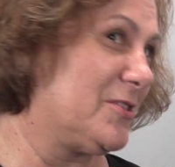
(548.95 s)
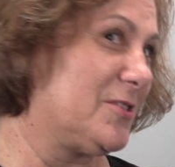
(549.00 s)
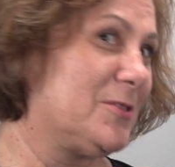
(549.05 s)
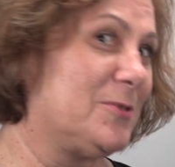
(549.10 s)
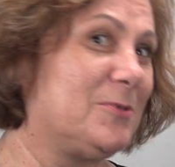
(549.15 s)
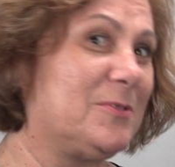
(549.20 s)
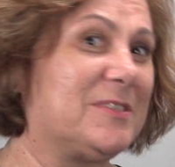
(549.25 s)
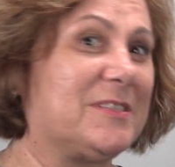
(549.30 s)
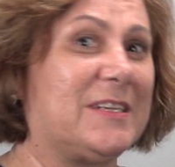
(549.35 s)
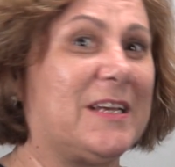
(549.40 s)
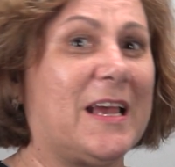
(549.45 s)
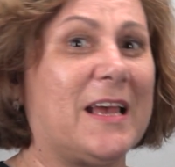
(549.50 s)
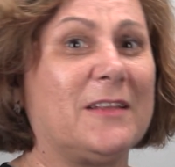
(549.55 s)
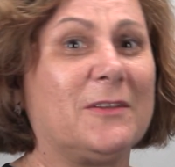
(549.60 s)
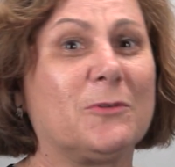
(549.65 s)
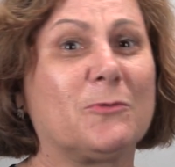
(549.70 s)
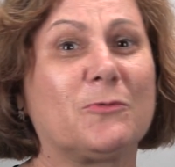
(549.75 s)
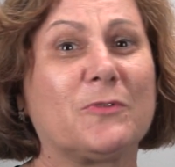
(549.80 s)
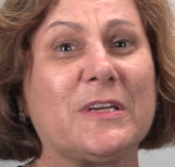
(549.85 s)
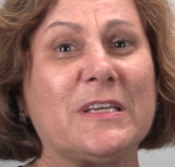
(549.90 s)
Susie.
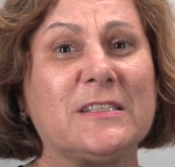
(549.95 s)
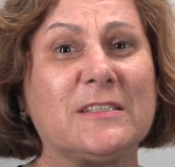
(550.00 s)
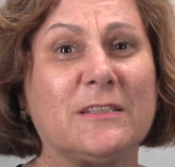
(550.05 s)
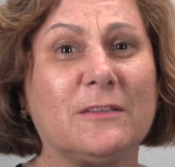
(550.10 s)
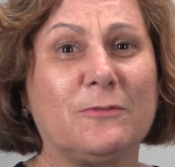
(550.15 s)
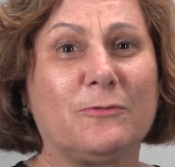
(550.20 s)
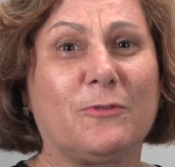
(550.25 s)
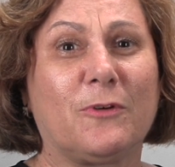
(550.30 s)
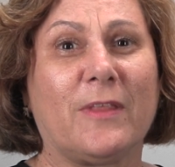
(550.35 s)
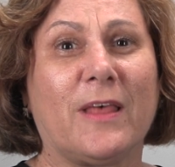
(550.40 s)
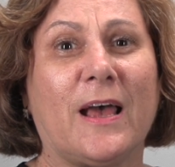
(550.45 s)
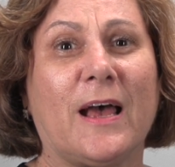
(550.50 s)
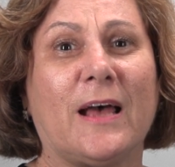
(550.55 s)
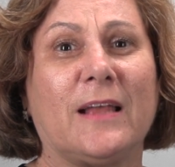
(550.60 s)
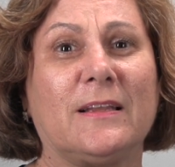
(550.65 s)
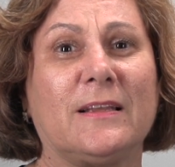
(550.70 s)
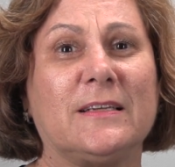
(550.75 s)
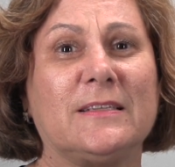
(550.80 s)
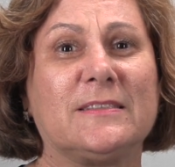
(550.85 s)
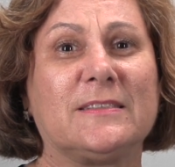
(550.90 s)
And the reason for
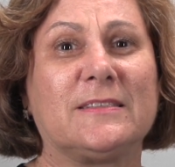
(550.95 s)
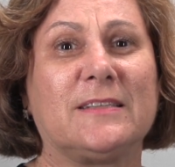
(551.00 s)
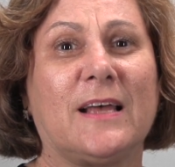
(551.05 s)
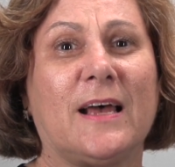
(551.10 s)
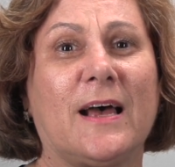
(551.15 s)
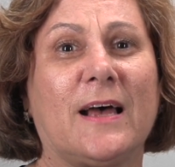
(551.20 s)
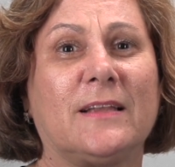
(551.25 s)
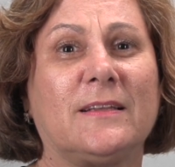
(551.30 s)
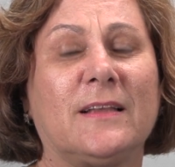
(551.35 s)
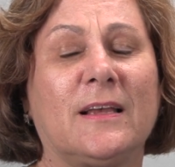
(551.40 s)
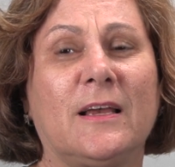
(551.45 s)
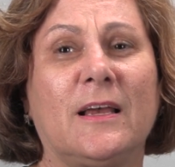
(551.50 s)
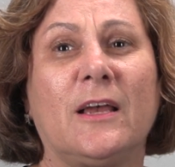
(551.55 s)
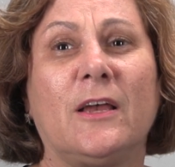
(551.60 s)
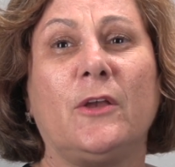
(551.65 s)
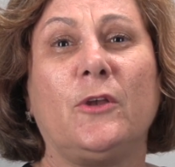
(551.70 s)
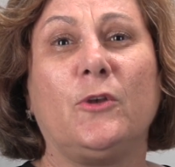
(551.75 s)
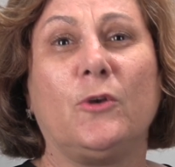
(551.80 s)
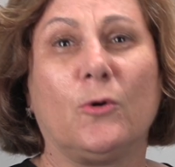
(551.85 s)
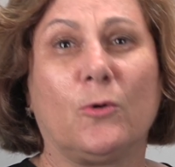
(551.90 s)
that is that
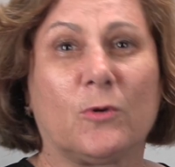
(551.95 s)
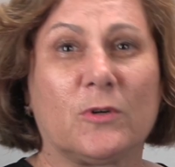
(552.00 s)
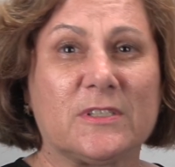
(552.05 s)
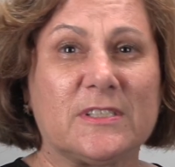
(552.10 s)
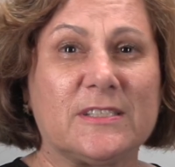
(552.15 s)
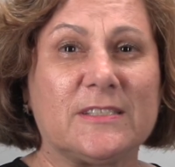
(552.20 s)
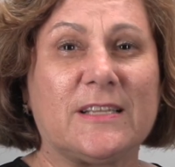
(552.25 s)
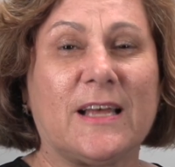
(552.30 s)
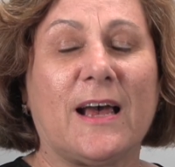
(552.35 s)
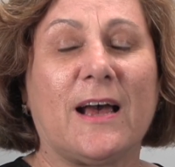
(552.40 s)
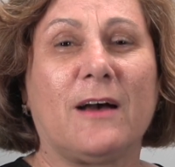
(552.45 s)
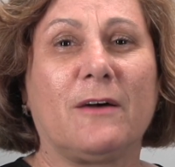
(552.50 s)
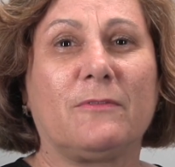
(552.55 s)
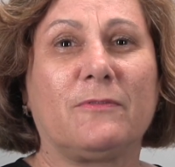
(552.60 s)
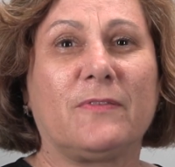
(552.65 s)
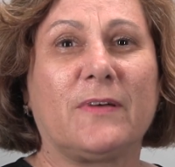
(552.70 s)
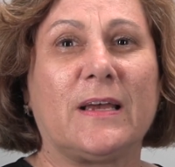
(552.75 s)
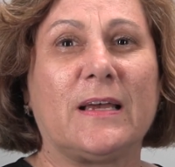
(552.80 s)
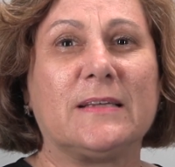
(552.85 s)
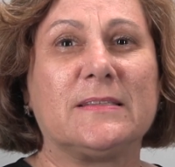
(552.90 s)
your
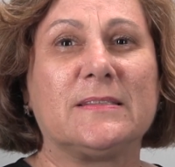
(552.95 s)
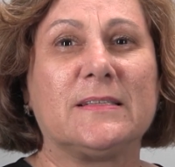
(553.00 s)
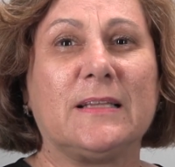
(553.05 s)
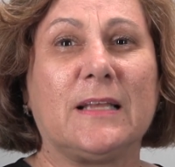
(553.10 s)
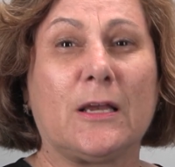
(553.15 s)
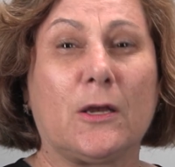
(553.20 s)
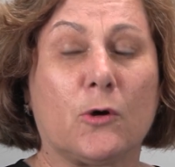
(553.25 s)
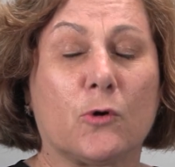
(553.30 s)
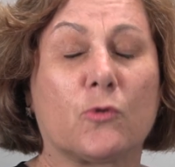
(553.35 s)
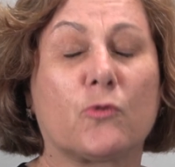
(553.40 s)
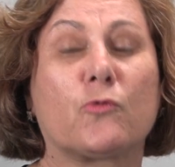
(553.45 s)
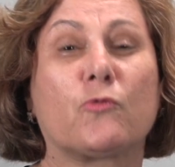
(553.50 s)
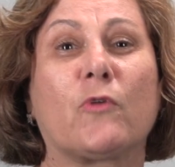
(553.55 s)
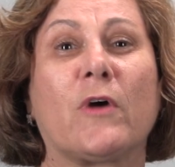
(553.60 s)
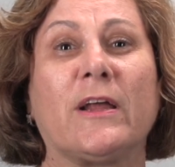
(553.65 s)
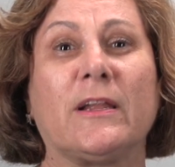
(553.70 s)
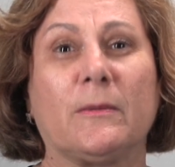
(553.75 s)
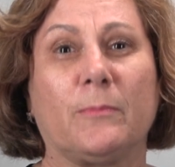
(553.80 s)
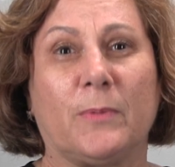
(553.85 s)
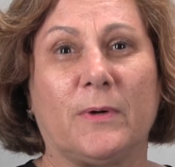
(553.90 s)
staff has an
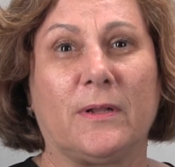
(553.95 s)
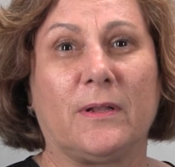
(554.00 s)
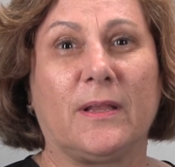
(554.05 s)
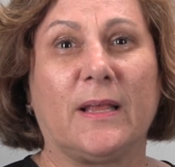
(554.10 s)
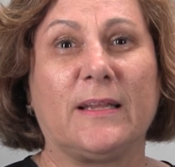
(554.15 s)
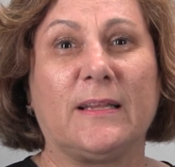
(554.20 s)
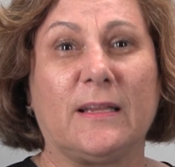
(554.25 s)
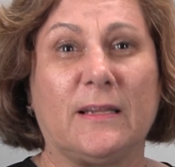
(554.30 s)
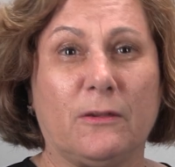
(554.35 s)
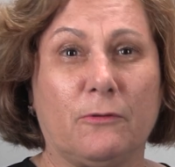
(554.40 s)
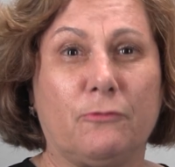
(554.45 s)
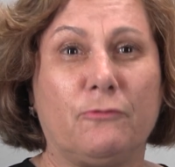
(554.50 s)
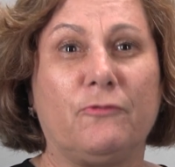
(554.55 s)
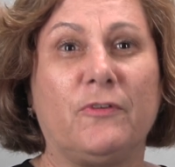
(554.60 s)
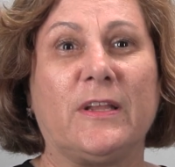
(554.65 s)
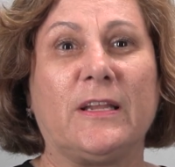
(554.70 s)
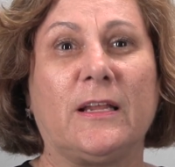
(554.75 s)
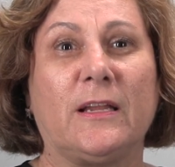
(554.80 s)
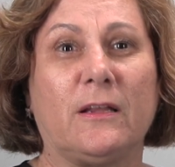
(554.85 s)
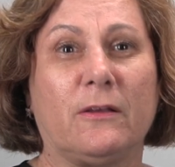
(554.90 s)
incredible and a
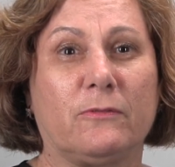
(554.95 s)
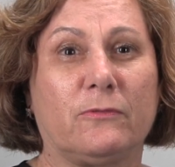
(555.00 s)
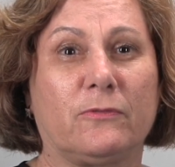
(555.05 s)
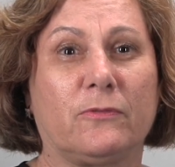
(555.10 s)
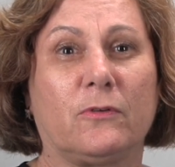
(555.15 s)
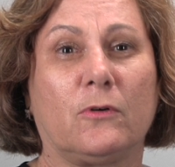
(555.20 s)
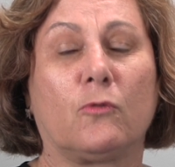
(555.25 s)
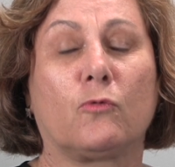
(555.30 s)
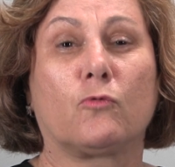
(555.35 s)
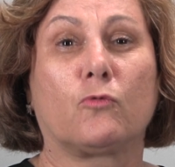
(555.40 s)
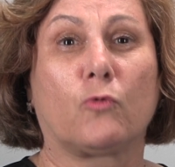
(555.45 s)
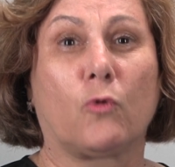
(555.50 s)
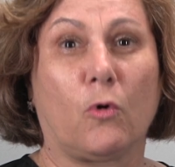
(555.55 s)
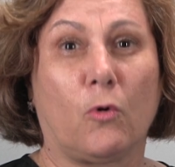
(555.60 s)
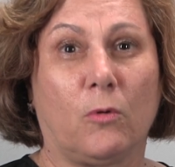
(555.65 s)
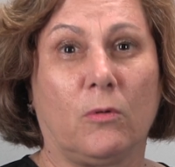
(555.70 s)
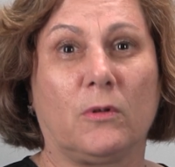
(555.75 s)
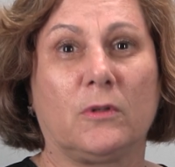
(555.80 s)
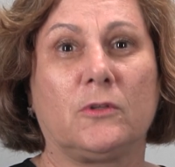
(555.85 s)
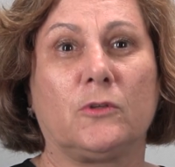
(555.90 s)
definitive
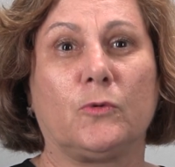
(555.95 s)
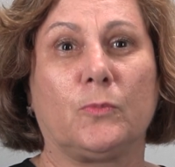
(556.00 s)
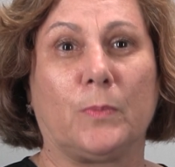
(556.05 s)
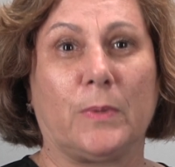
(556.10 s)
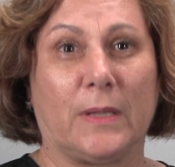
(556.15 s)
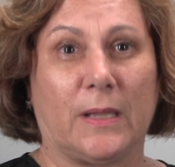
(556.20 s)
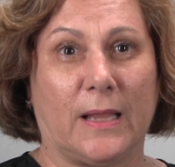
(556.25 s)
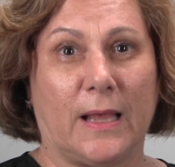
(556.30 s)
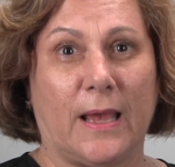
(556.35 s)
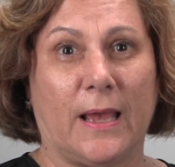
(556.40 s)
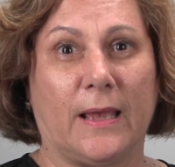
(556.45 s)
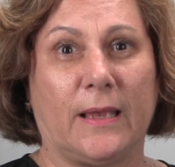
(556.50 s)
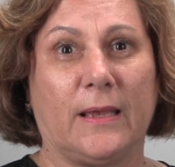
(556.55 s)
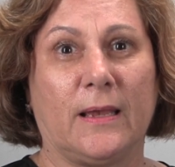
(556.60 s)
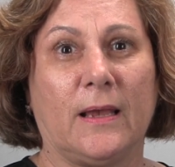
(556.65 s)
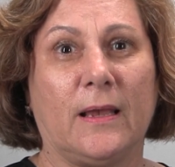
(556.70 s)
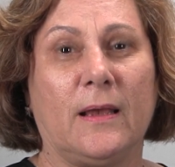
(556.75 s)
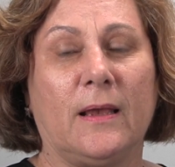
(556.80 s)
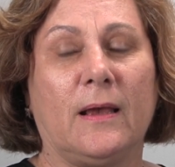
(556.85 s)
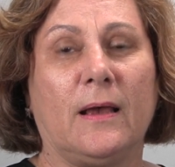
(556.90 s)
role to play,